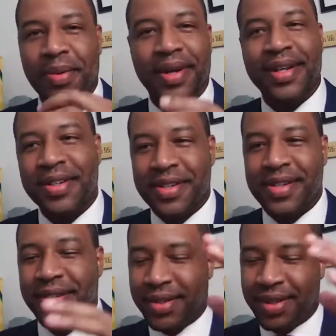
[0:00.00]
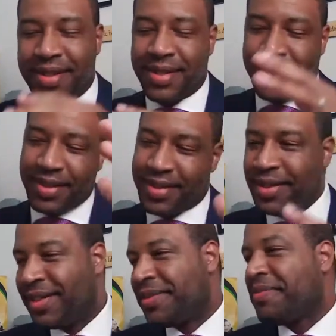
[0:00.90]
way and just let's
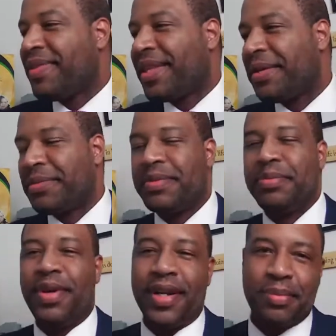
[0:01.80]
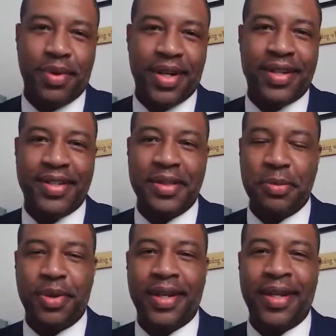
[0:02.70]
break
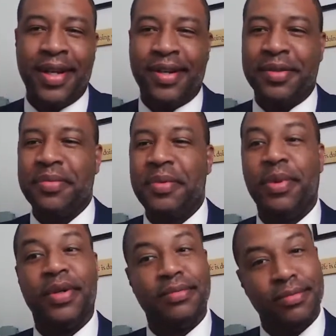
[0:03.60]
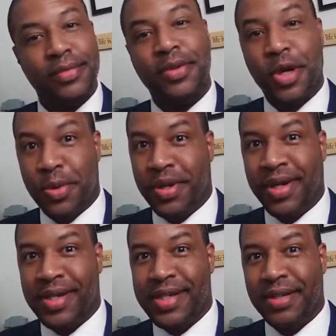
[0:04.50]
the air. But now we're gonna
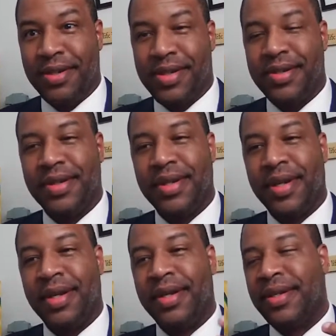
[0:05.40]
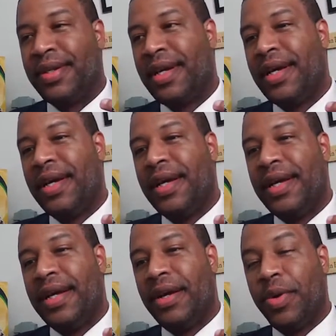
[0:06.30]
get serious, and
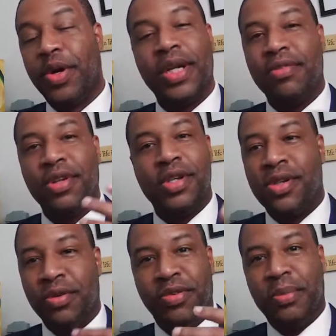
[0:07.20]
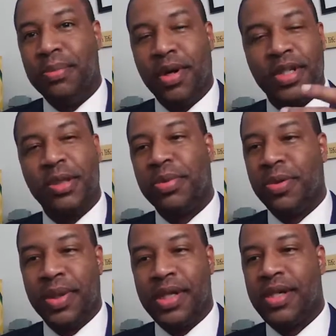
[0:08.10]
we're going to have to do this over multiple
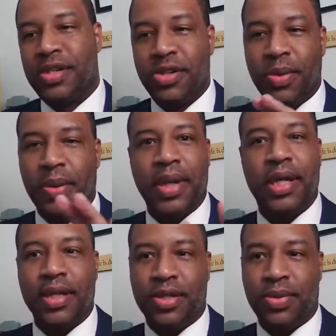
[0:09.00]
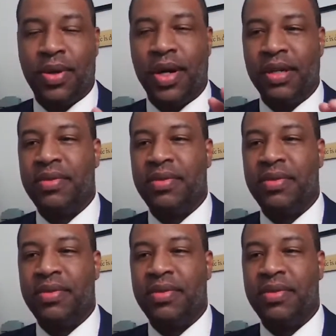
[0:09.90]
weeks. There's no way we're getting through all